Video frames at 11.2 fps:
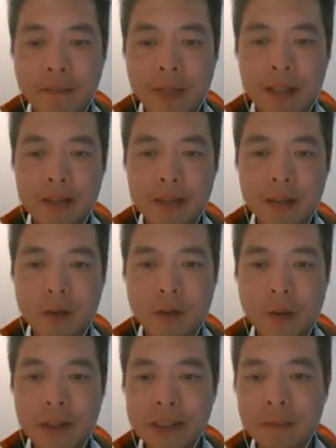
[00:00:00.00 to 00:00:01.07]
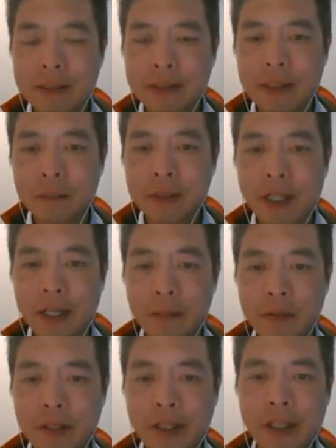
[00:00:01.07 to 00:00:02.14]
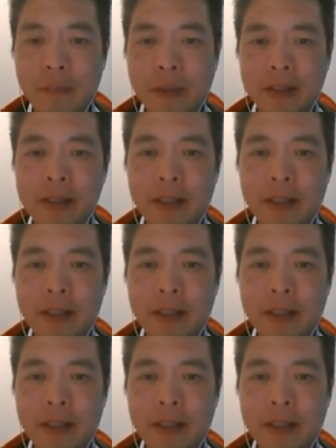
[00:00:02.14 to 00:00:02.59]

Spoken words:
So I want to spend some time thinking about